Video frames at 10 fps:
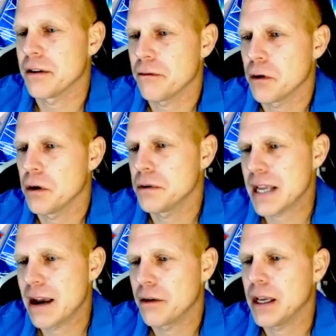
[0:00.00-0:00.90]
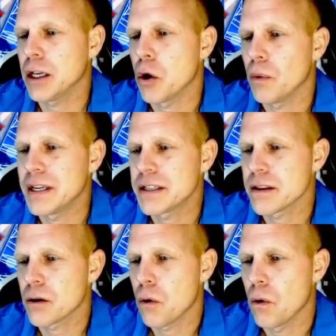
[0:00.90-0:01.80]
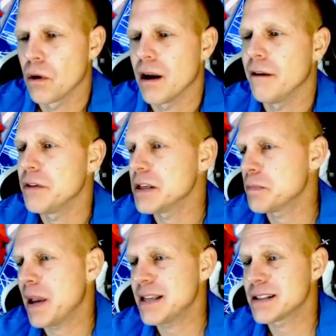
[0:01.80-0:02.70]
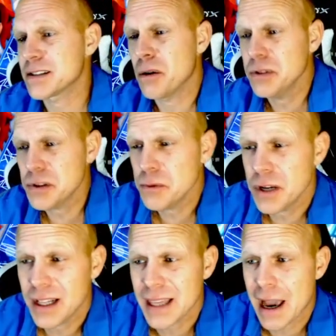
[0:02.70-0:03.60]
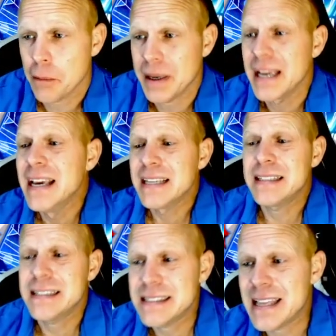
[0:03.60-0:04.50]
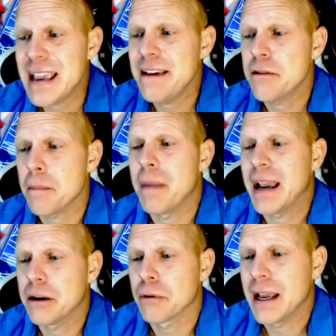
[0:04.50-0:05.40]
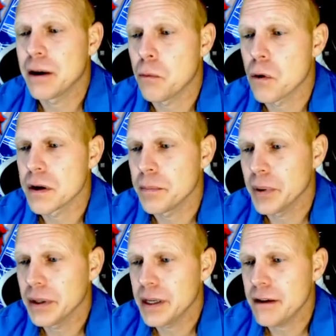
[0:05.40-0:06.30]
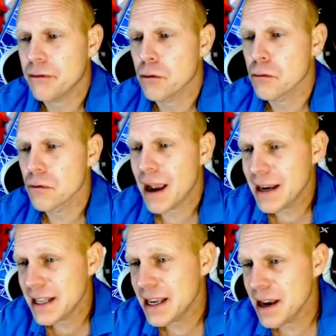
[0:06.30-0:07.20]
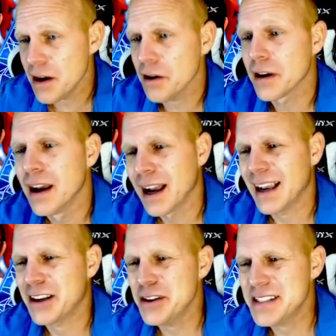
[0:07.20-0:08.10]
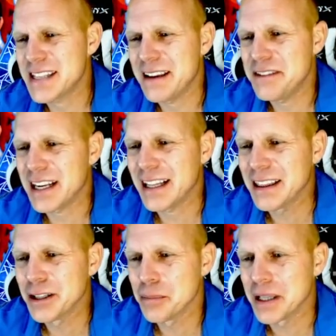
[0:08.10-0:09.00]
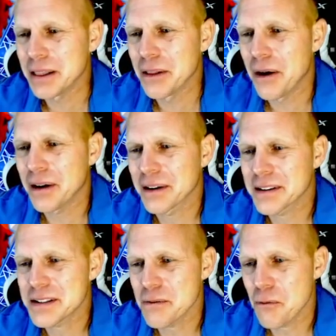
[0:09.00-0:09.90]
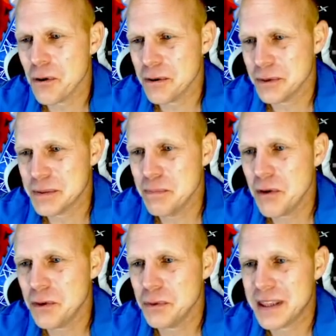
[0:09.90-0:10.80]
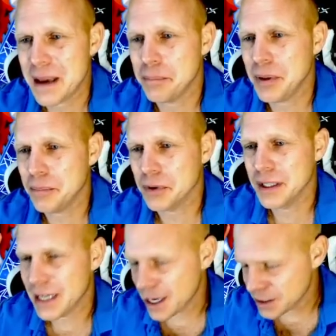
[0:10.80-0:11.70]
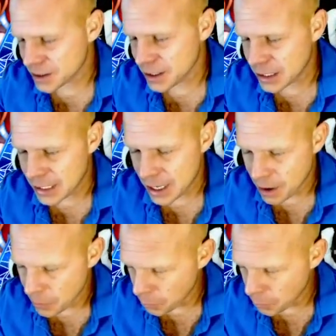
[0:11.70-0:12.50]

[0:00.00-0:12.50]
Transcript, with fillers: inferno down and go into the core of this base it's also going to allow me to save my grand warden ability for right here i could have saved it a little bit longer because the warden was moving with that blimp really nicely now